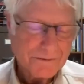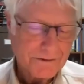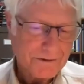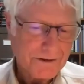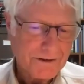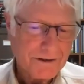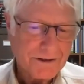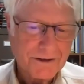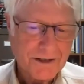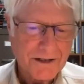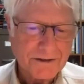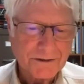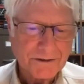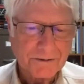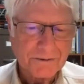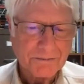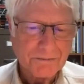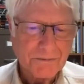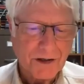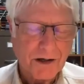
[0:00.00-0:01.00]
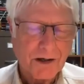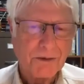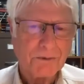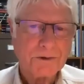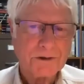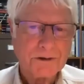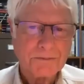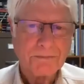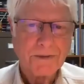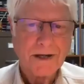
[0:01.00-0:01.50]
it doesn't
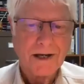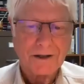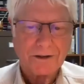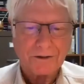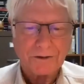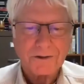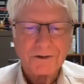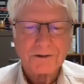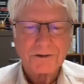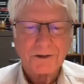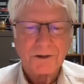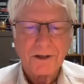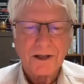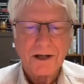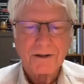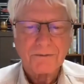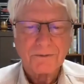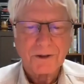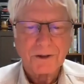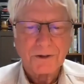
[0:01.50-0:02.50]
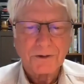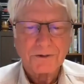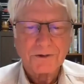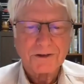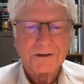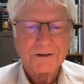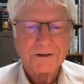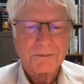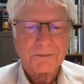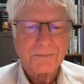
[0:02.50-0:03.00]
always matter. There's a lot of other
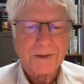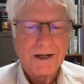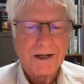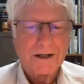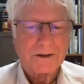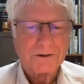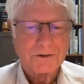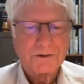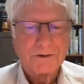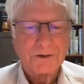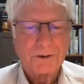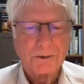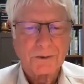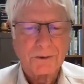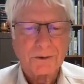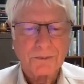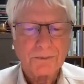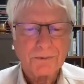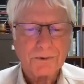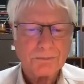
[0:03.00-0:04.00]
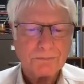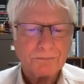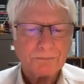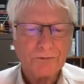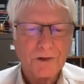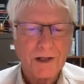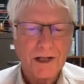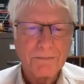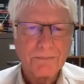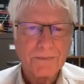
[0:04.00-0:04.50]
things that matter. So
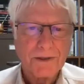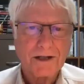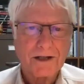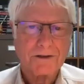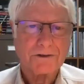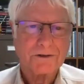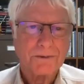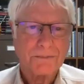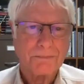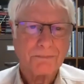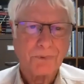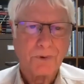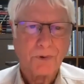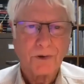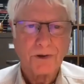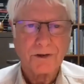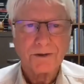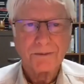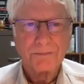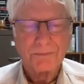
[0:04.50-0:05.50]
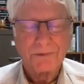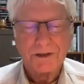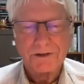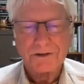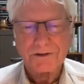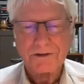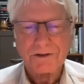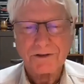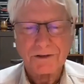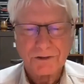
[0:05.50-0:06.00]
fly pattern's important, but
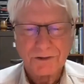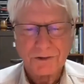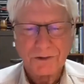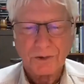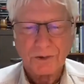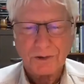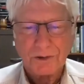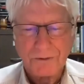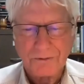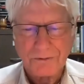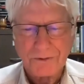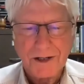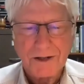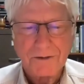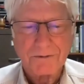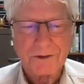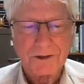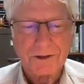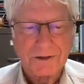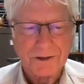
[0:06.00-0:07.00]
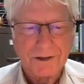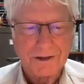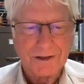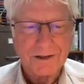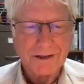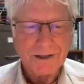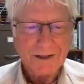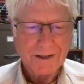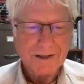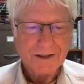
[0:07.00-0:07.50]
it's just short of everything.
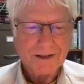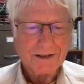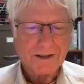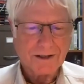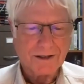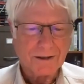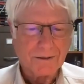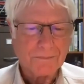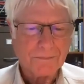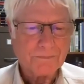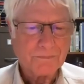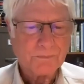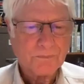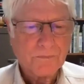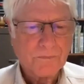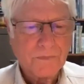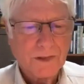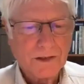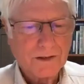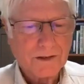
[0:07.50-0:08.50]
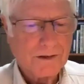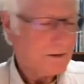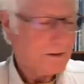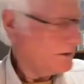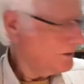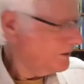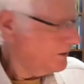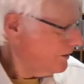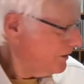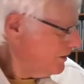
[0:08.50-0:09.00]
Um,
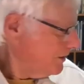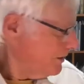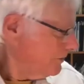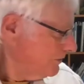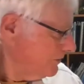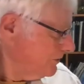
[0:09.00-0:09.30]
and